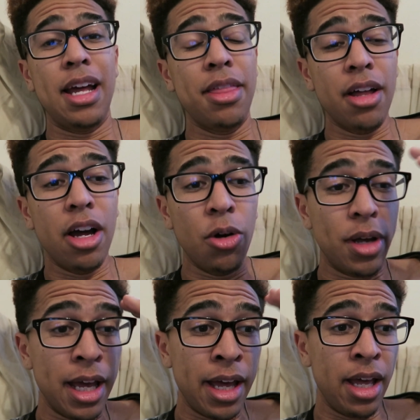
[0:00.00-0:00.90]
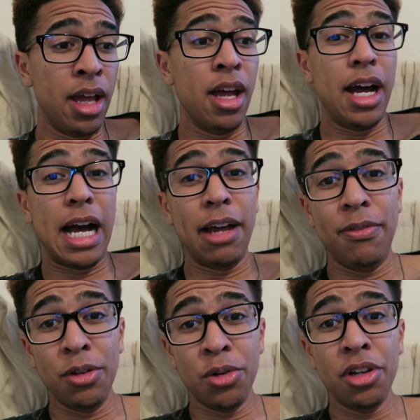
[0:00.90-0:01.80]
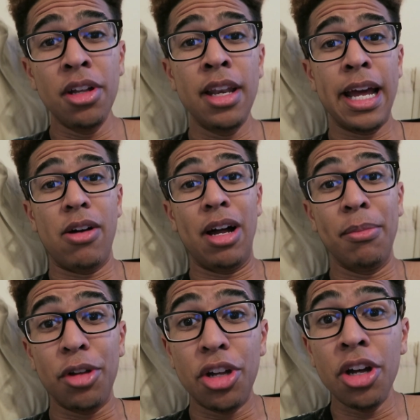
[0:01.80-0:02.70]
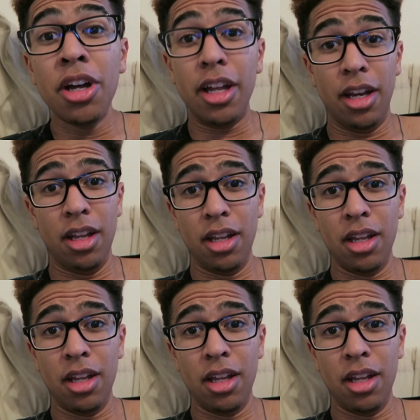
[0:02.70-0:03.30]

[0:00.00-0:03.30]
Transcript: And I thought, okay, I feel good now. I'm good.